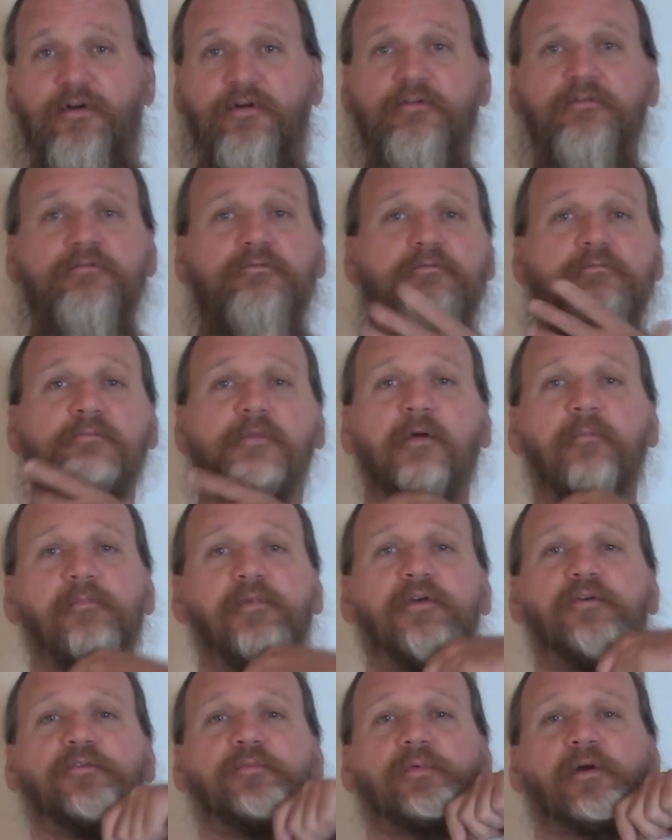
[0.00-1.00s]
and my
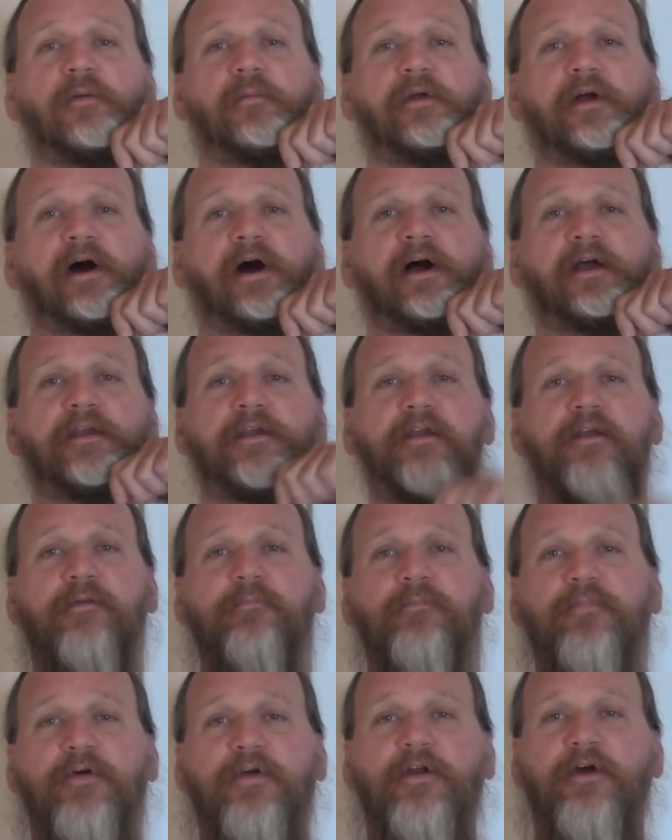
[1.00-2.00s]
beard's probably hiding
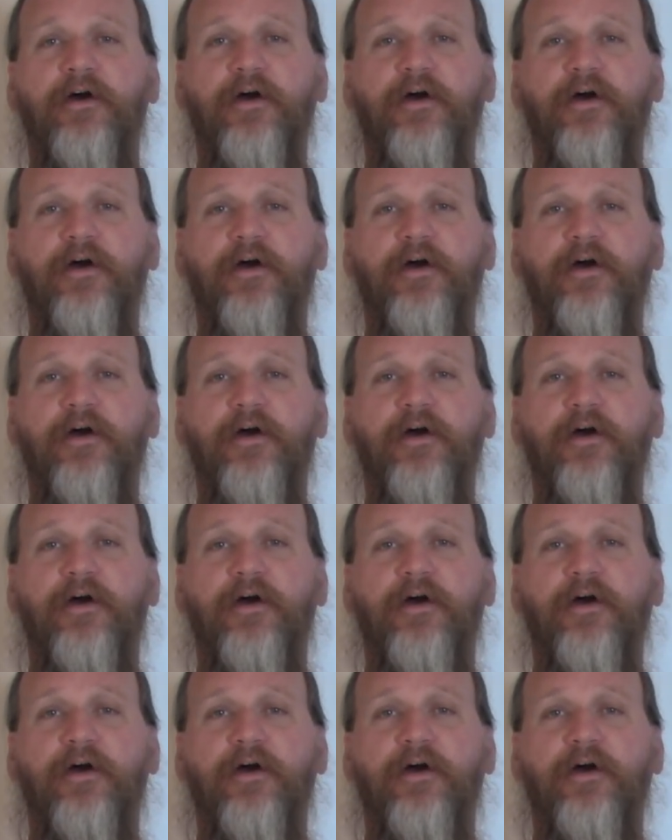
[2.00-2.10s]
it, but